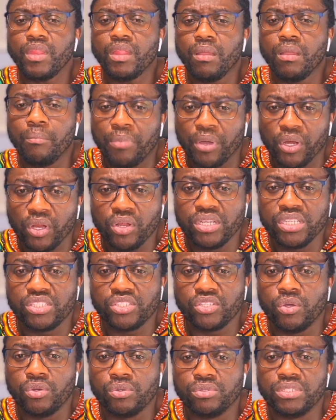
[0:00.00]
but on its
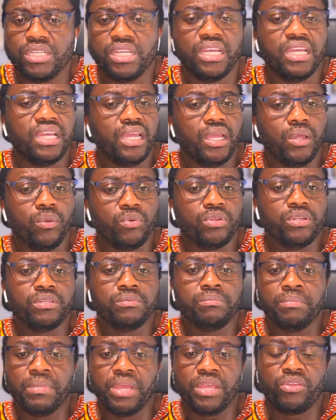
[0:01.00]
own, it
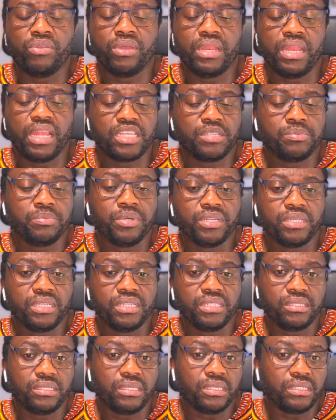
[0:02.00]
wouldn't make you an expert in
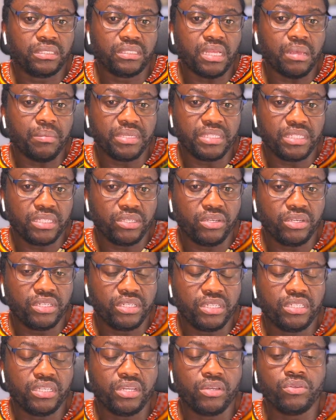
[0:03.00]

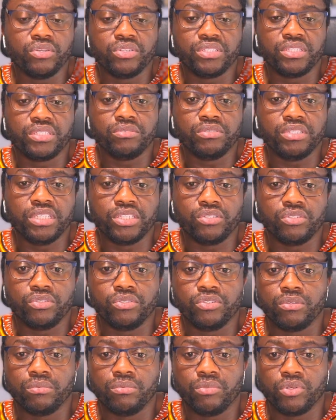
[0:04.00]
cybersecurity. You're going to still need to do
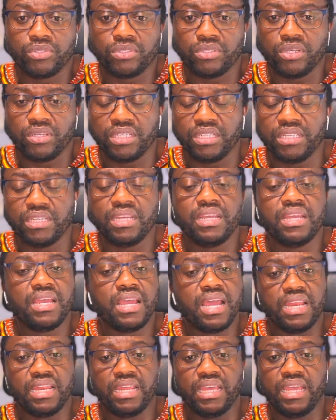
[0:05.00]
some more studying.
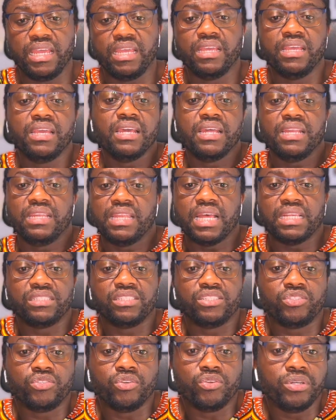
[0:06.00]
And hey, that's the
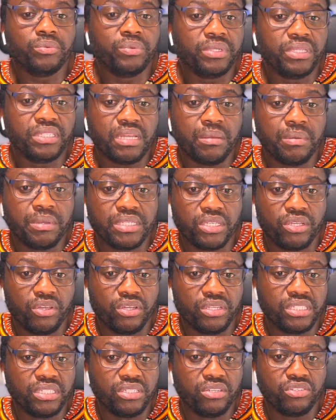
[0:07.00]
story with the
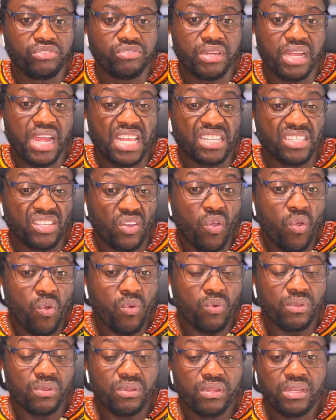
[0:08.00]
cybersecurity industry as a
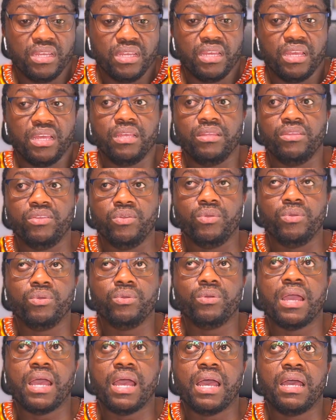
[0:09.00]
whole. You
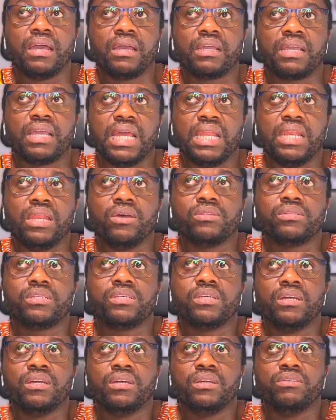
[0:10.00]
cannot
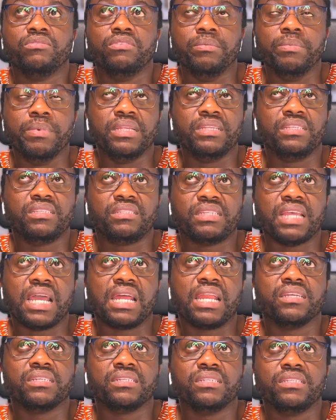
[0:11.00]
remain
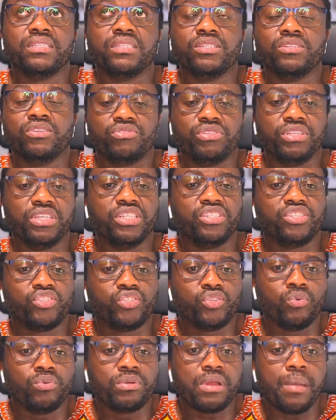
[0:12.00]
stagnant in this industry. It's
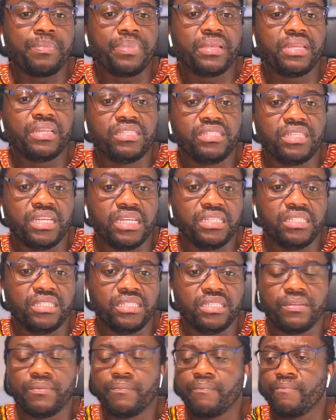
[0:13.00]
so rapidly
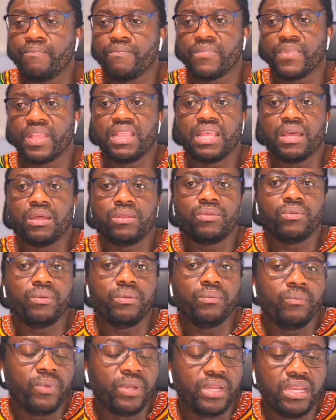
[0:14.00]
changing that
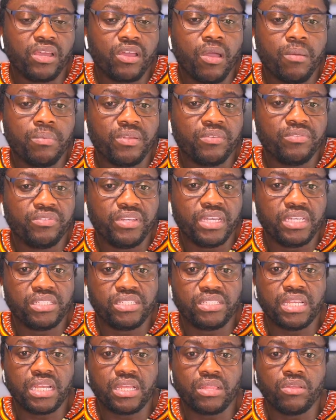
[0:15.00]
within a couple of years,
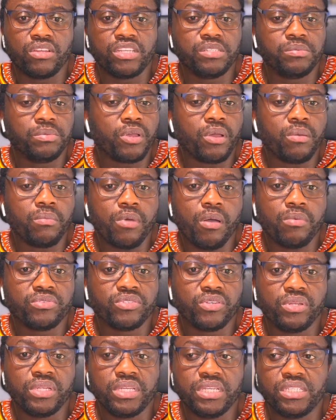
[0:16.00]
technologies become
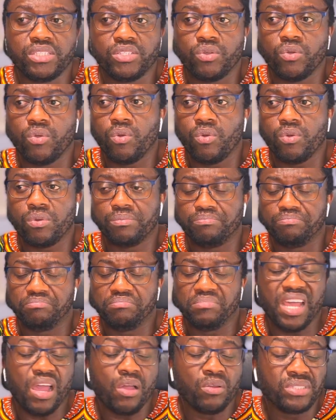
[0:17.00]
obsolete or
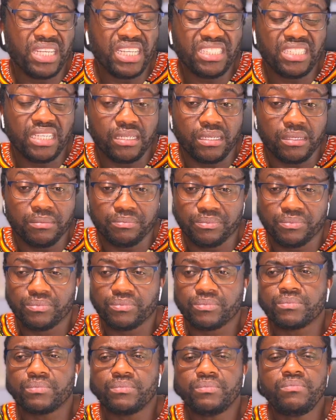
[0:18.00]
outdated.
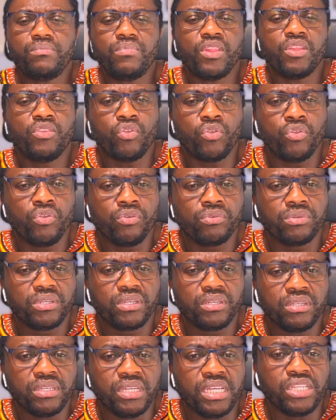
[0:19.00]
So you
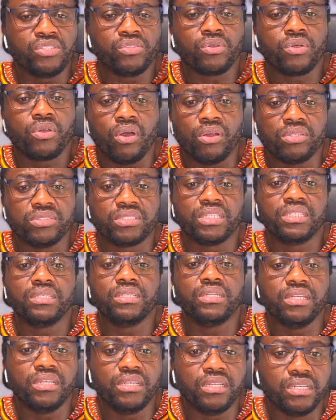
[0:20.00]
need to
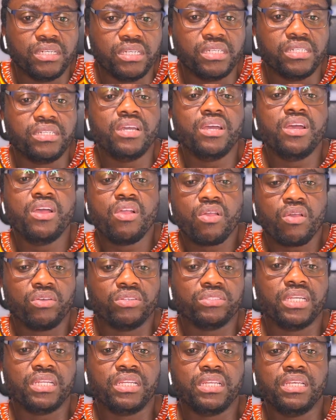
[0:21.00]
constantly learn,
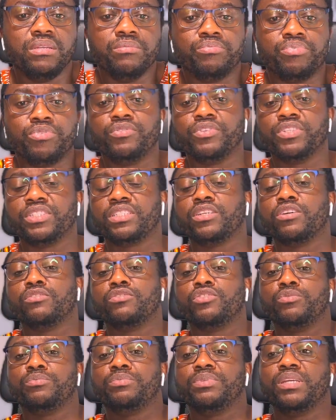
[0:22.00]
constantly improve yourself
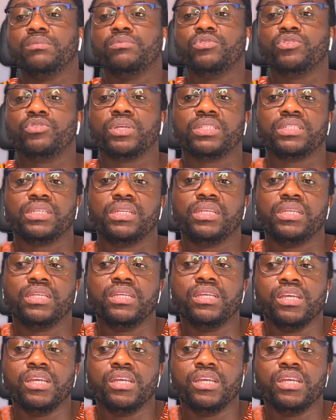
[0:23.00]
to be able to actually